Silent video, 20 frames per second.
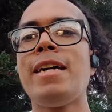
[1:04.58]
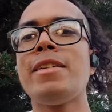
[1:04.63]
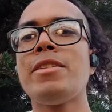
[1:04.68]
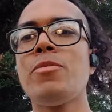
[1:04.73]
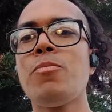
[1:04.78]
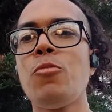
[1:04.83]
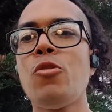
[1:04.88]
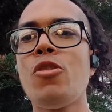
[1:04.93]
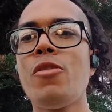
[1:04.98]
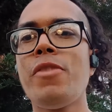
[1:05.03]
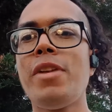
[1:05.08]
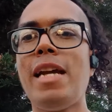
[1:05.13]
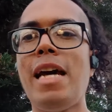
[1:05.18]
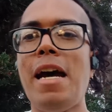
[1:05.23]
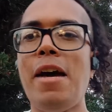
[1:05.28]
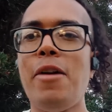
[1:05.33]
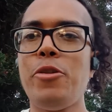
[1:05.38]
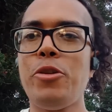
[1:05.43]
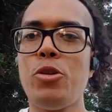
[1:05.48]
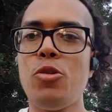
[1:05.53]
more of an
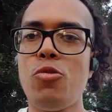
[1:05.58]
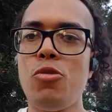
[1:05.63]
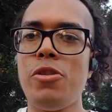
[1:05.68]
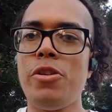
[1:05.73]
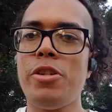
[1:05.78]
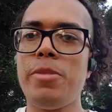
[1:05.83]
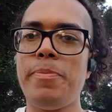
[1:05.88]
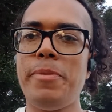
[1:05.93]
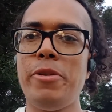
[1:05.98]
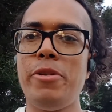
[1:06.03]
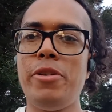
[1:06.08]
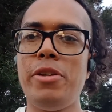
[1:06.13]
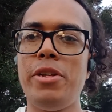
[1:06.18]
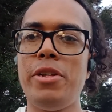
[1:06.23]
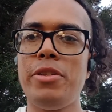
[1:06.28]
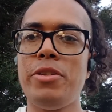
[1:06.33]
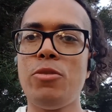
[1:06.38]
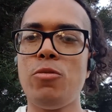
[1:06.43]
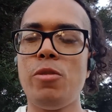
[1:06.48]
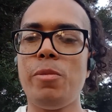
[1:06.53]
outdoor
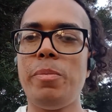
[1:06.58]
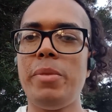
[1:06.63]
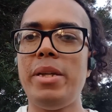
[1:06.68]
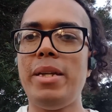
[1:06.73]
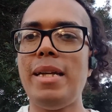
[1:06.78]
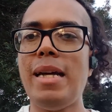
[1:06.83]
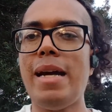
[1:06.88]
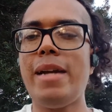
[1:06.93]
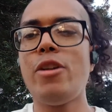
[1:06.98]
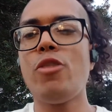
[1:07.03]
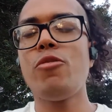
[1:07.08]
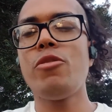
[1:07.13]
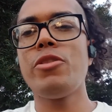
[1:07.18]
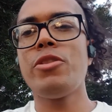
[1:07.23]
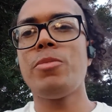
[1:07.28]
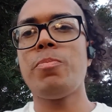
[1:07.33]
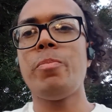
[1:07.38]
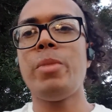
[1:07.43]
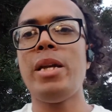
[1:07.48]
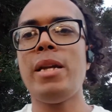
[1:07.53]
experience with me. I know it's
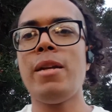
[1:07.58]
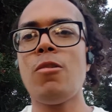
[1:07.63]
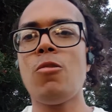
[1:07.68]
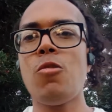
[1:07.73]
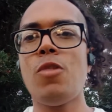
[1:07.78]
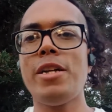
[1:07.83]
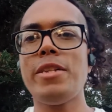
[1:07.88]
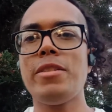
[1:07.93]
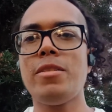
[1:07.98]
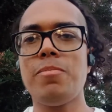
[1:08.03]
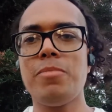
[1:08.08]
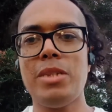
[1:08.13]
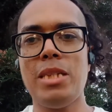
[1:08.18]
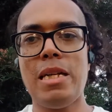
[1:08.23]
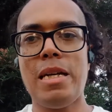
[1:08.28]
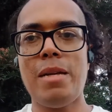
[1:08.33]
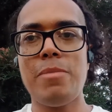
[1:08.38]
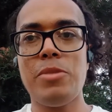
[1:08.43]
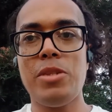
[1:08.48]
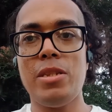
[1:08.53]
been quite some
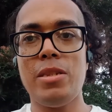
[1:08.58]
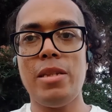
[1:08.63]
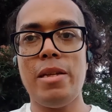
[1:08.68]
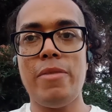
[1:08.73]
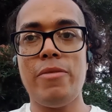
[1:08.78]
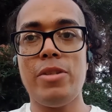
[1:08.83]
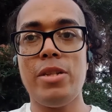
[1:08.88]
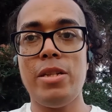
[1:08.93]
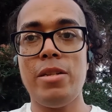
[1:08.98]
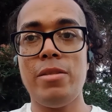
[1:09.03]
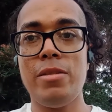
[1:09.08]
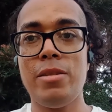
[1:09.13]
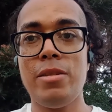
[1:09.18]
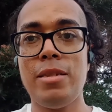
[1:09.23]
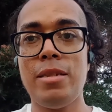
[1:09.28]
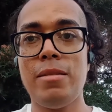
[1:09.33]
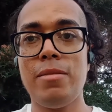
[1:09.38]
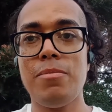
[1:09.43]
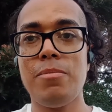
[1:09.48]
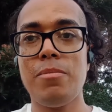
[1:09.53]
time since I've done
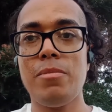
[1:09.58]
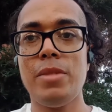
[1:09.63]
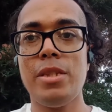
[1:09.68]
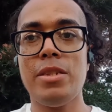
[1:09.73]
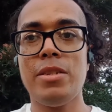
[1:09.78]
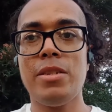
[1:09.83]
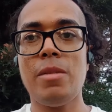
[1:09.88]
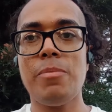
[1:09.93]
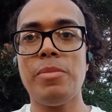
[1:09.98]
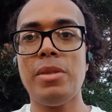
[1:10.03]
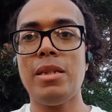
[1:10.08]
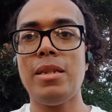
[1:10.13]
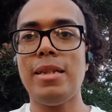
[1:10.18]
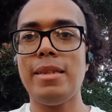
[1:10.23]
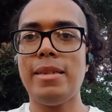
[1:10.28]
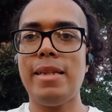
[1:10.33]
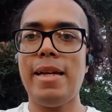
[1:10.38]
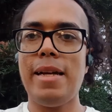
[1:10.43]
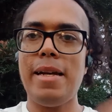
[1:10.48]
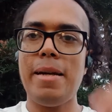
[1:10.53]
something like
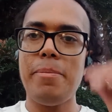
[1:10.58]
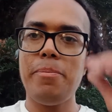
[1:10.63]
that.